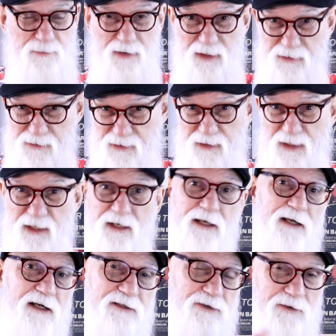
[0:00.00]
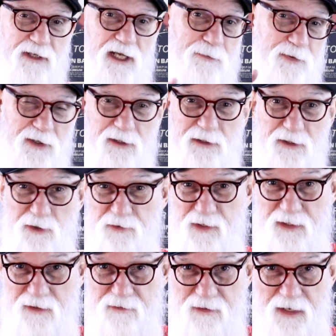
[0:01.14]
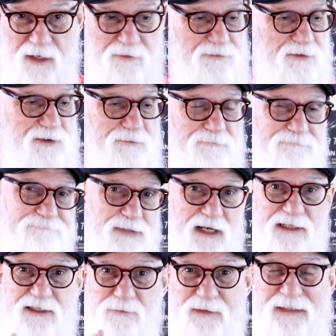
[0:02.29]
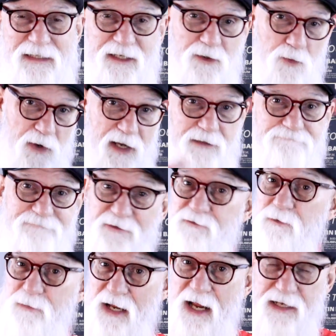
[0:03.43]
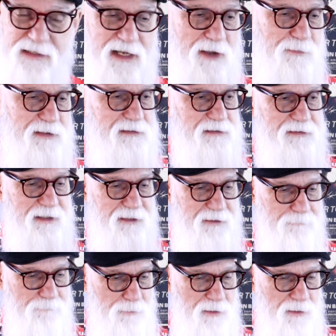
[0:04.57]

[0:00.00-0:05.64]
policy to keep your clothing and thing from possibly getting wet if your bags happen to leak.